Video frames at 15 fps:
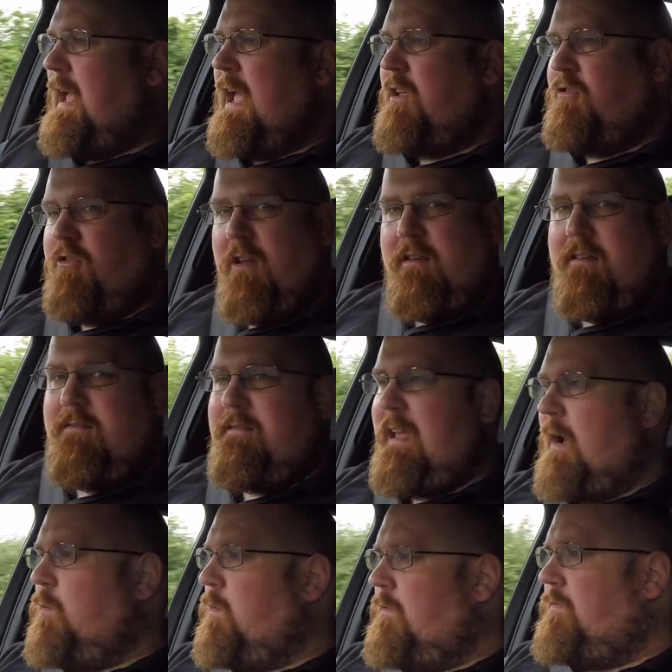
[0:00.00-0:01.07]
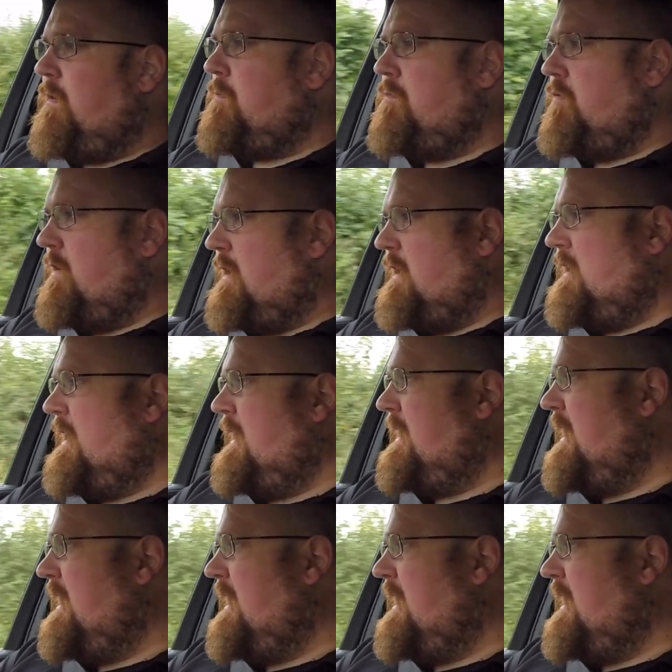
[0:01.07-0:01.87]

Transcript: It just dealt with them brilliantly.